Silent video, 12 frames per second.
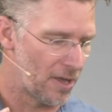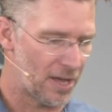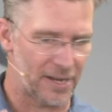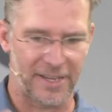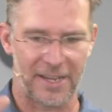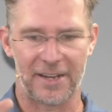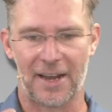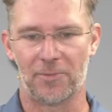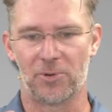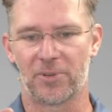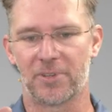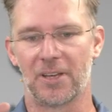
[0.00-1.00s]
Again, I
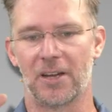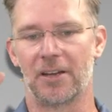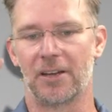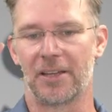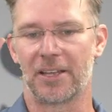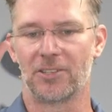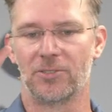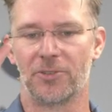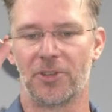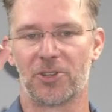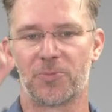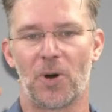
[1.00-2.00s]
will include
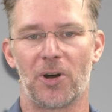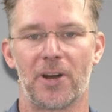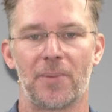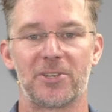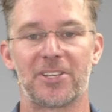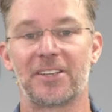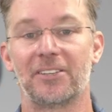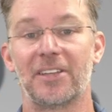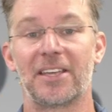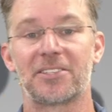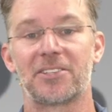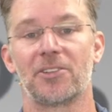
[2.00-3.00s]
those part numbers and the
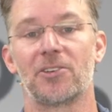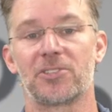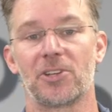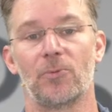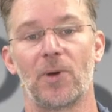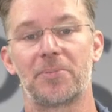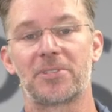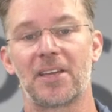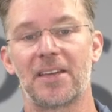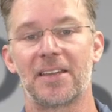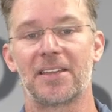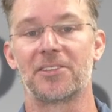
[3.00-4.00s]
links to those on the
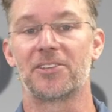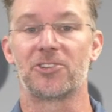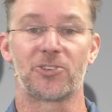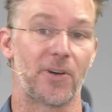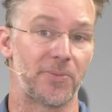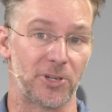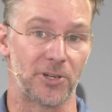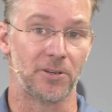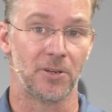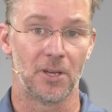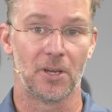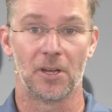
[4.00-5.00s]
website in the description
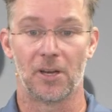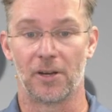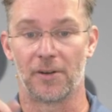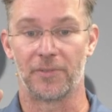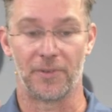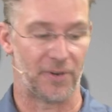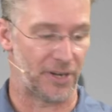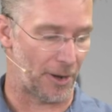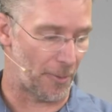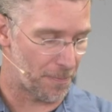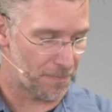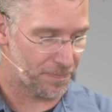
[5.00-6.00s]
of the
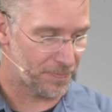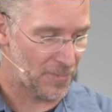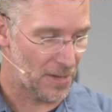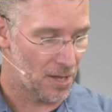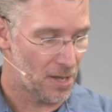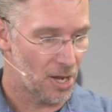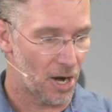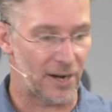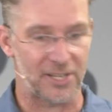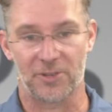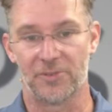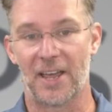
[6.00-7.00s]
video. All
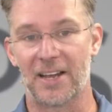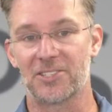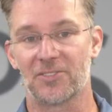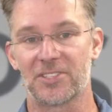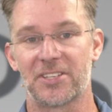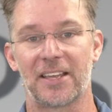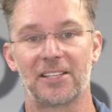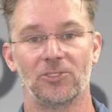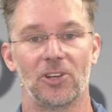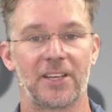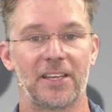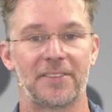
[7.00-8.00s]
right, so next let's take a
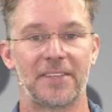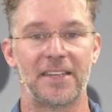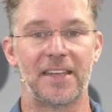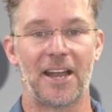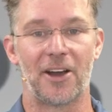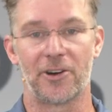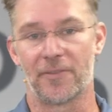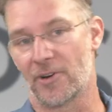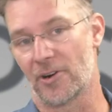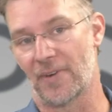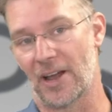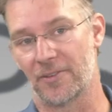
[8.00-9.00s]
look at the air
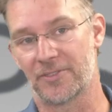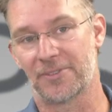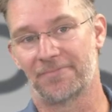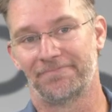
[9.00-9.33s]
diverter valves.